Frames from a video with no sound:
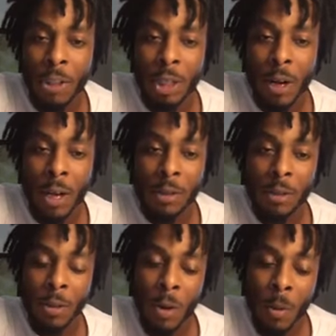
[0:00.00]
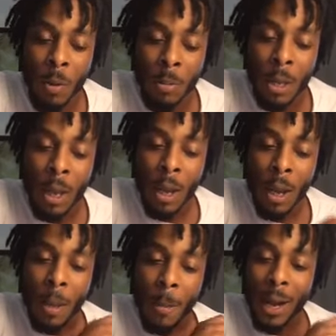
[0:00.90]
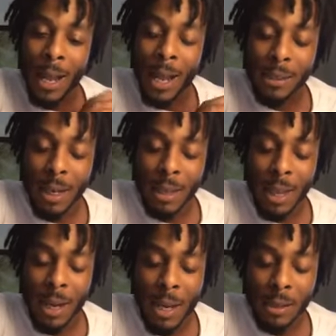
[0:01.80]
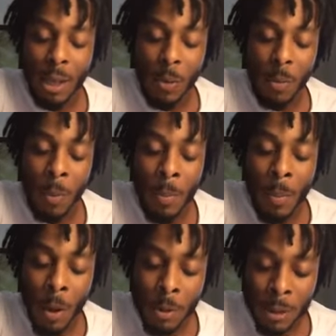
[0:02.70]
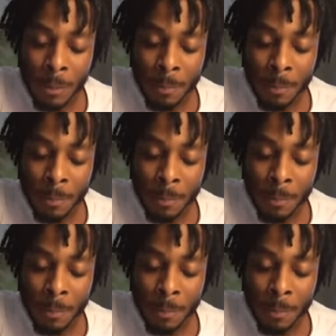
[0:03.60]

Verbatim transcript: sharing that story with me. But like I said, the thing that stuck with me most